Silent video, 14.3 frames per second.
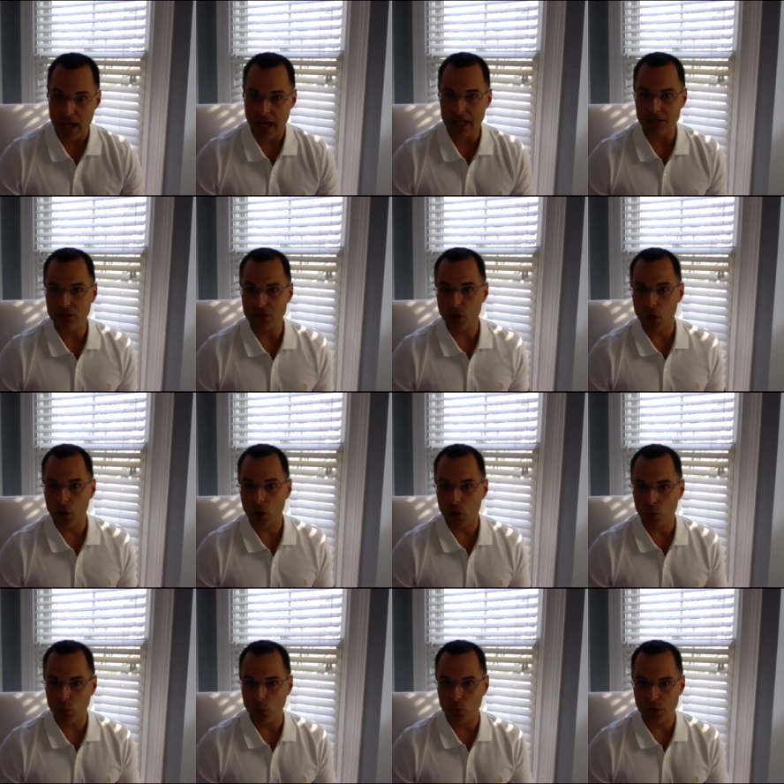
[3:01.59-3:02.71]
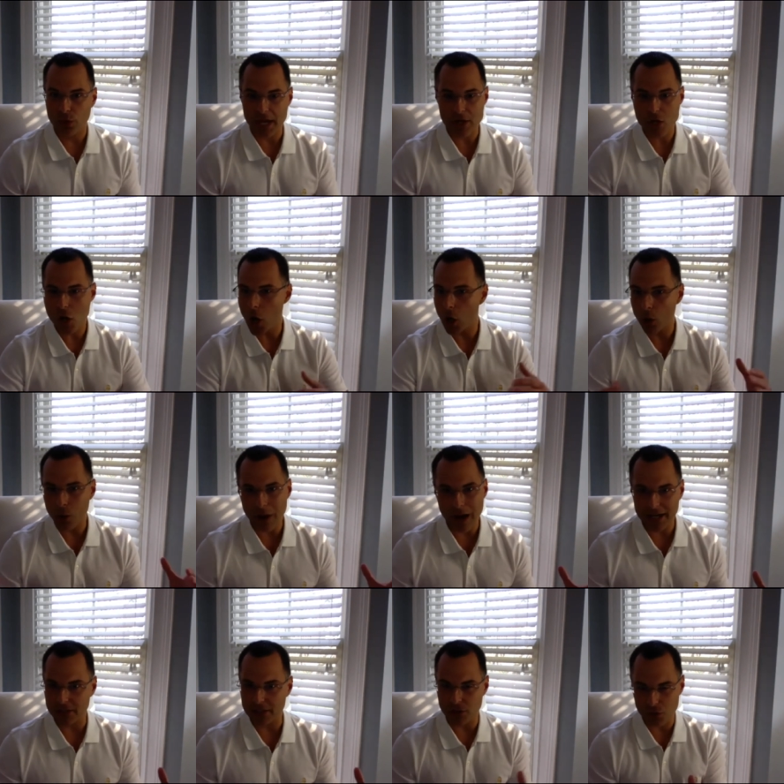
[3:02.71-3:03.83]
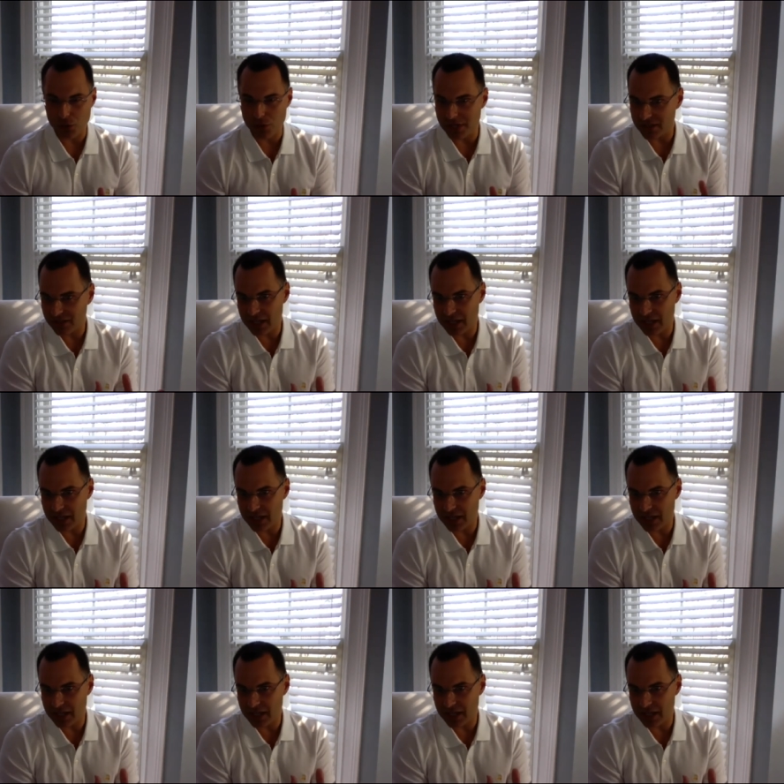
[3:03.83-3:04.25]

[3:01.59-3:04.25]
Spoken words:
And so they know how to do this.